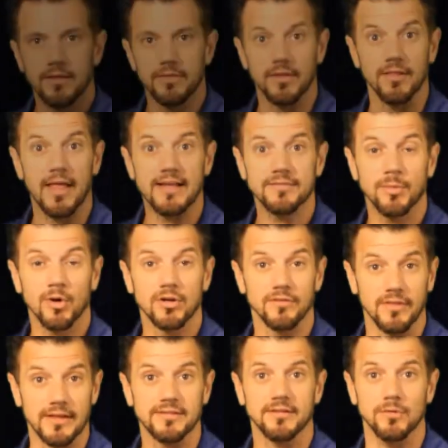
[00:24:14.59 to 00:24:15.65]
The last part of
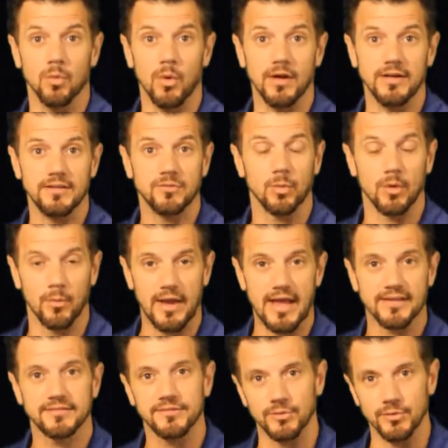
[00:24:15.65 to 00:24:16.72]
lesson 1 is where we
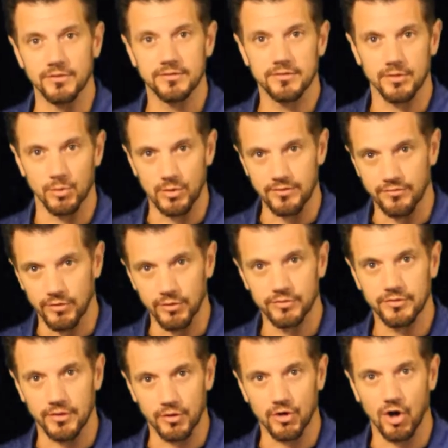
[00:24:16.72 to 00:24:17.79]
ask students to
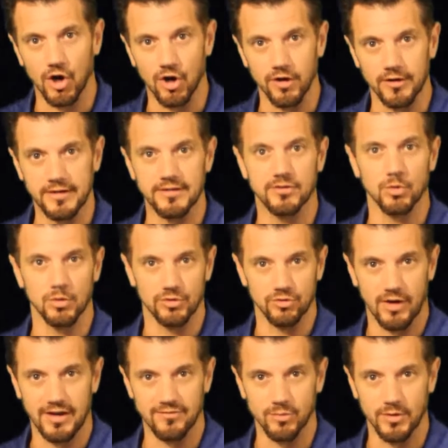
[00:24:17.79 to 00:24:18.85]
reverse their car into a
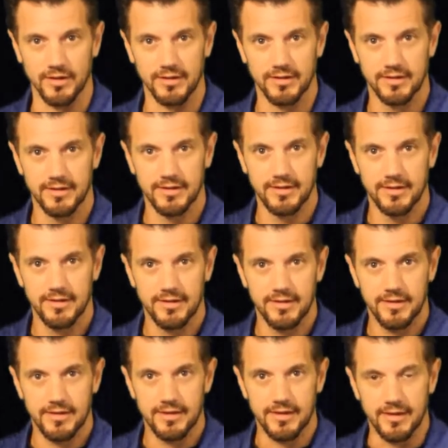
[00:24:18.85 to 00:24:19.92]
driveway.
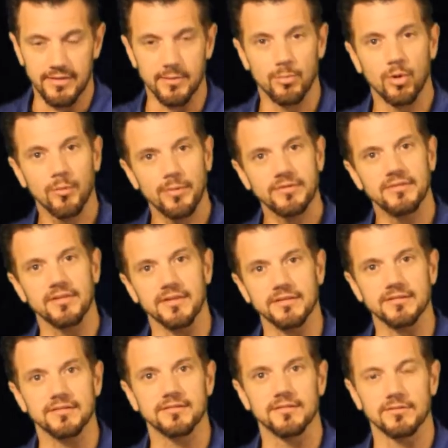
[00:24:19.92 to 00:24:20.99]
And the purpose of
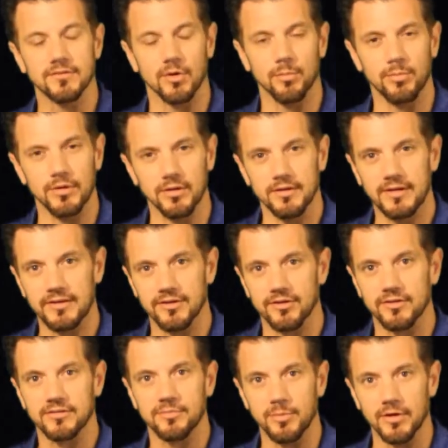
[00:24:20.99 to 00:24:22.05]
this is to start building
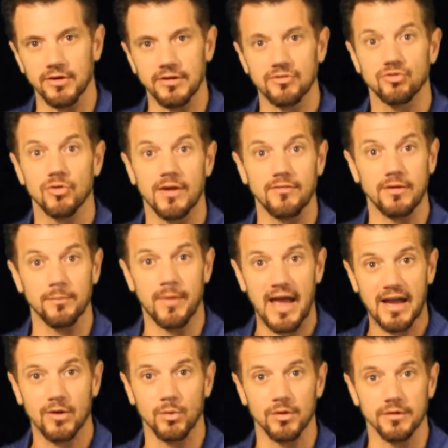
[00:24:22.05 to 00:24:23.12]
their experience driving
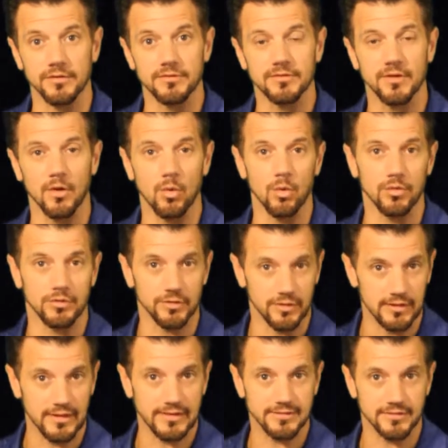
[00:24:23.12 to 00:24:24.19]
backwards. So
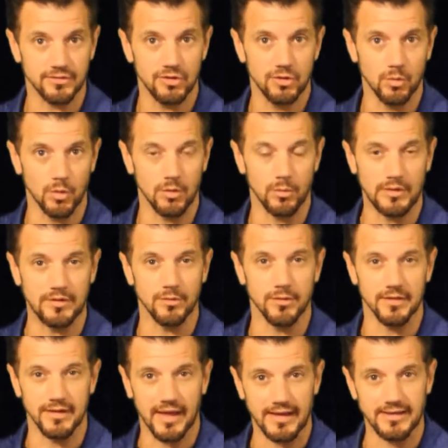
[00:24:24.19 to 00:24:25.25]
during lesson 2, when we do
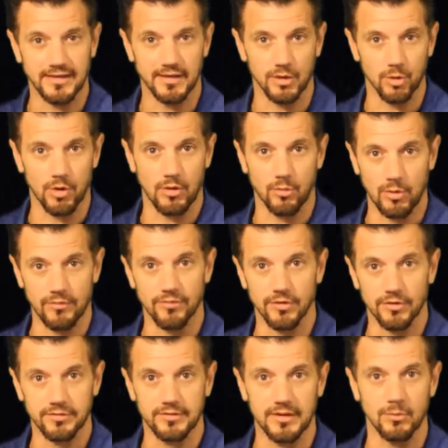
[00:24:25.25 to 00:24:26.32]
the 90-degree
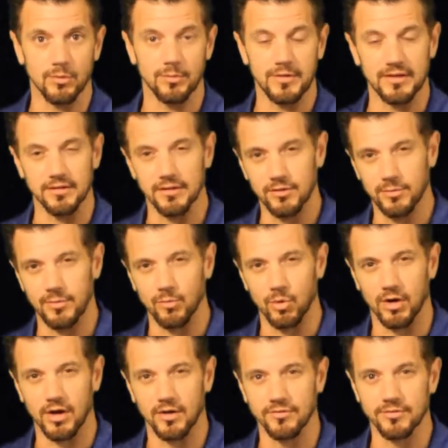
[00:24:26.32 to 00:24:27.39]
reverse, they will be a little bit
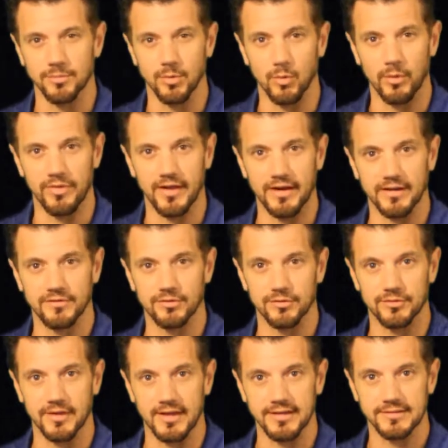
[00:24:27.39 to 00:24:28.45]
more comfortable with that
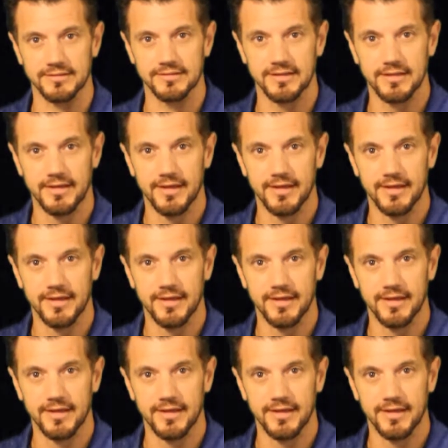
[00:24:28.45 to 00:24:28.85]
exercise.